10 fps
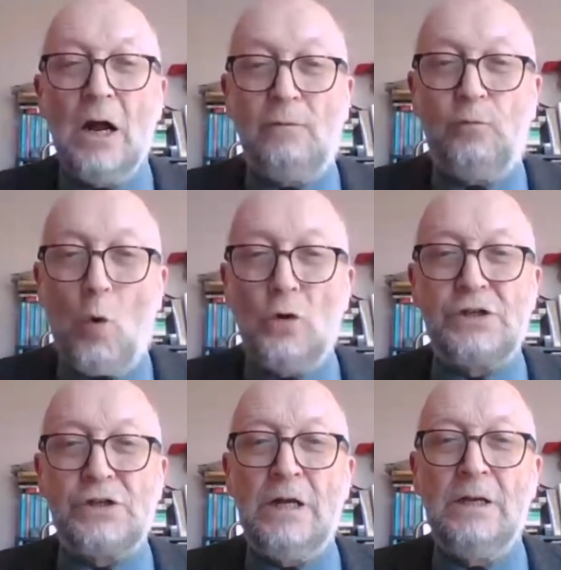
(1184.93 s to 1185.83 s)
of
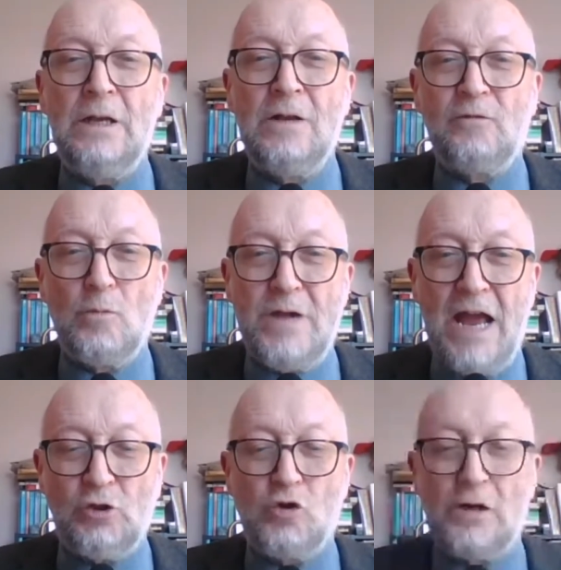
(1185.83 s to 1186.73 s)
water from
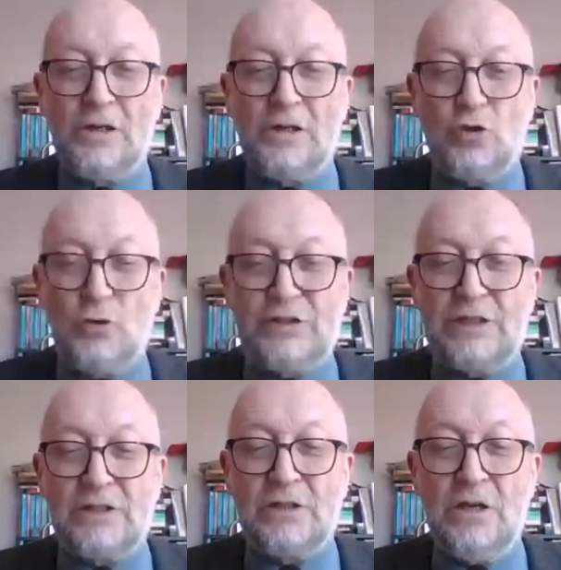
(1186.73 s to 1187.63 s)
natural
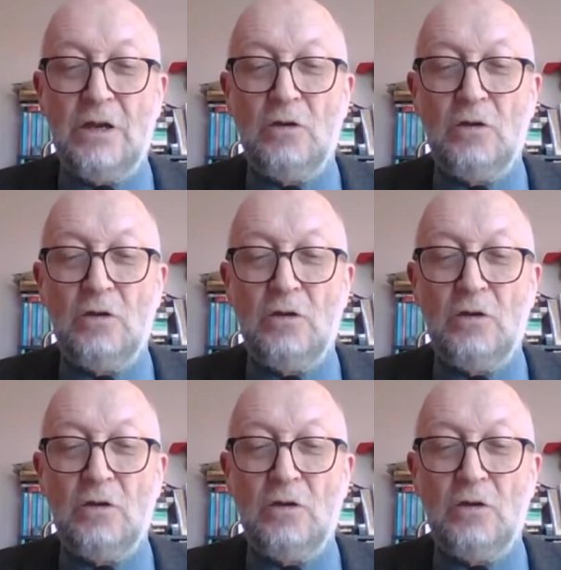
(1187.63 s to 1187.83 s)
sources,